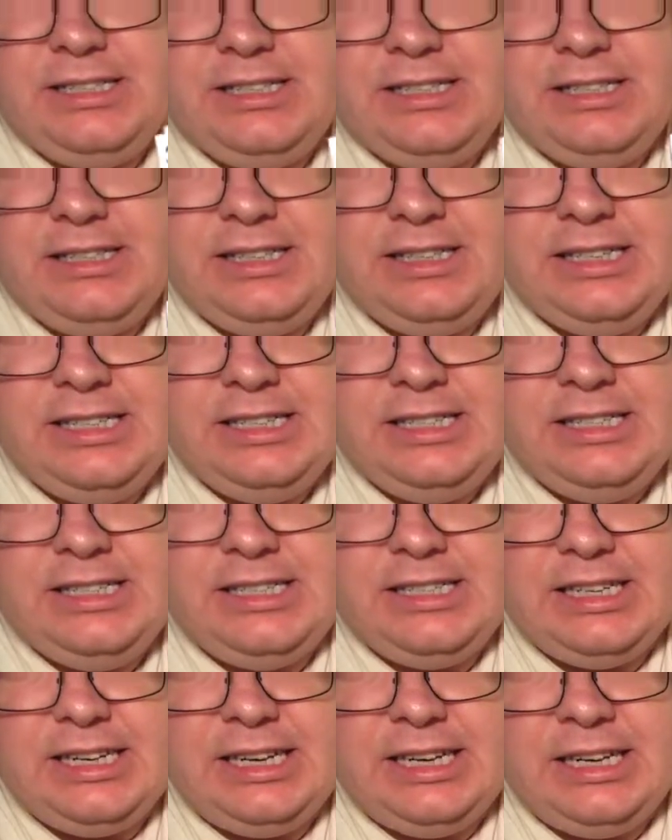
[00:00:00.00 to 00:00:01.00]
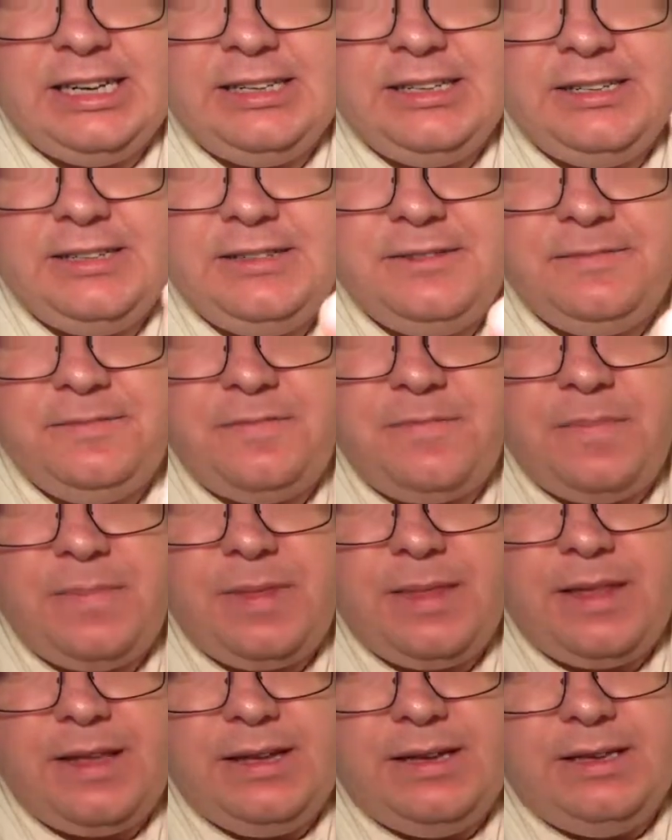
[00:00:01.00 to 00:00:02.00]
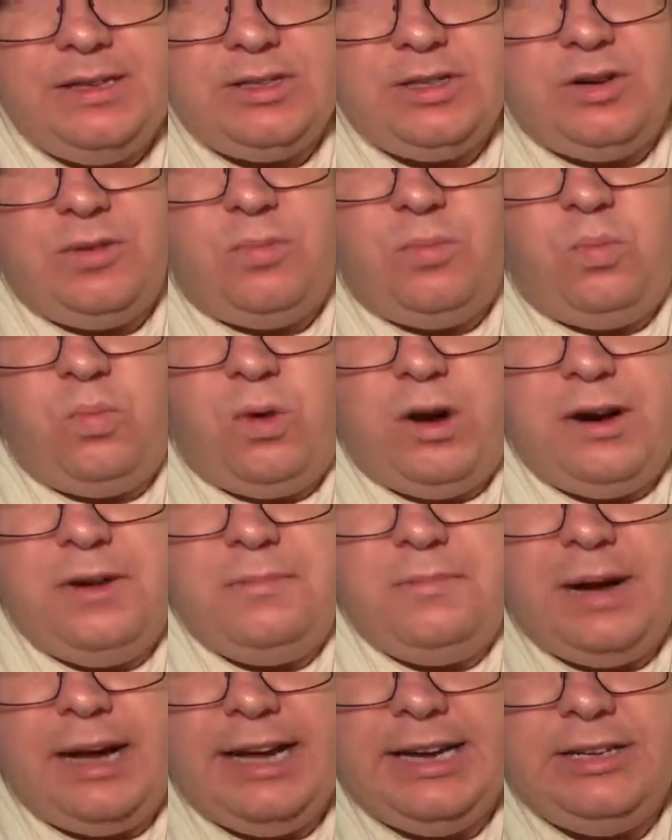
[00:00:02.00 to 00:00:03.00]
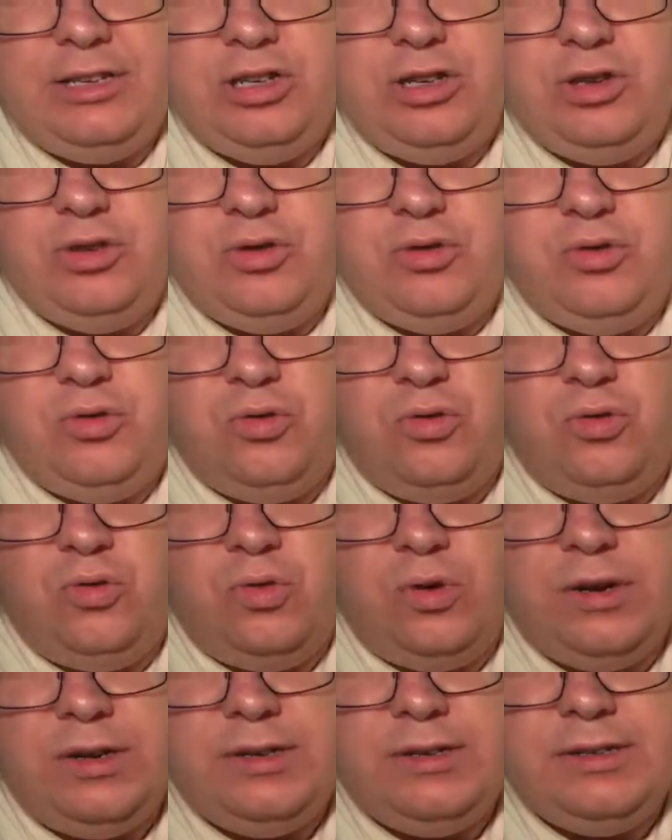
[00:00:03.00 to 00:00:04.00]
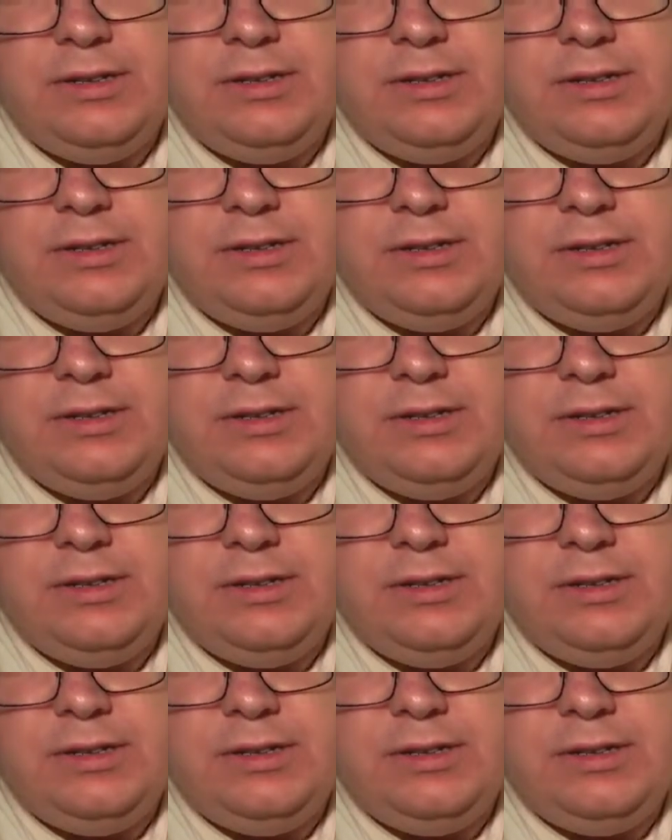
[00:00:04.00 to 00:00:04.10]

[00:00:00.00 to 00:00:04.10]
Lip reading: these sort of 1x2